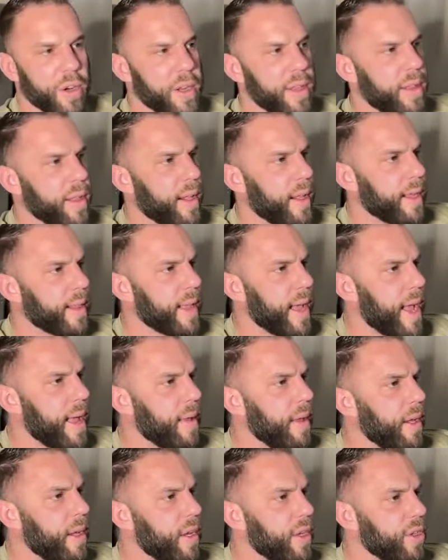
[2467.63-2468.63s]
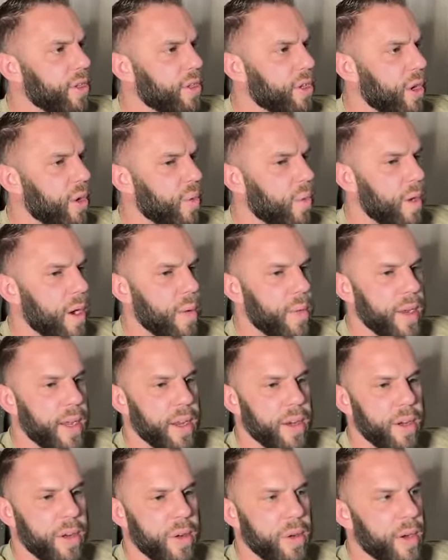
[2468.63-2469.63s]
or anything like that. So what we
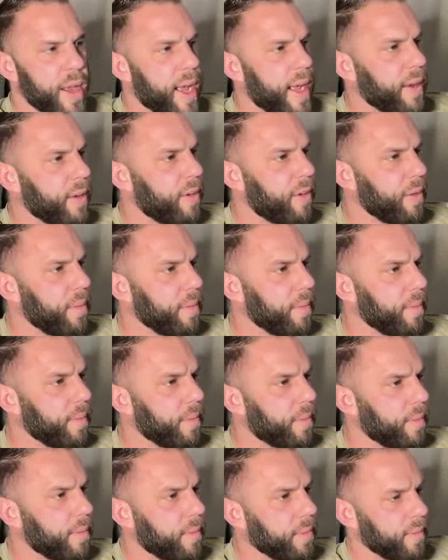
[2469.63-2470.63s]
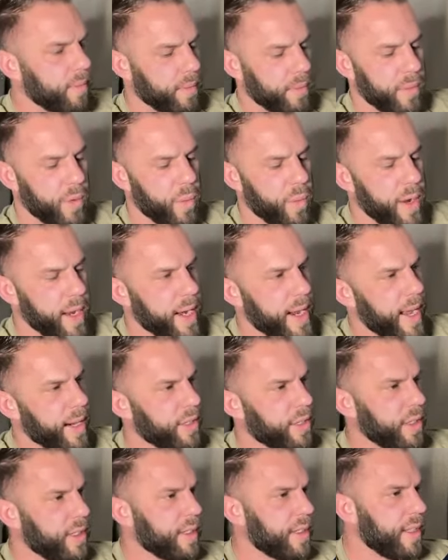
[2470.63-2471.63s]
can do next, we can
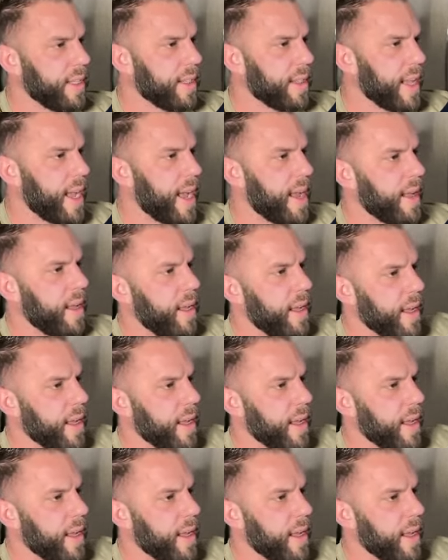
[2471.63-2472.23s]
actually delete that.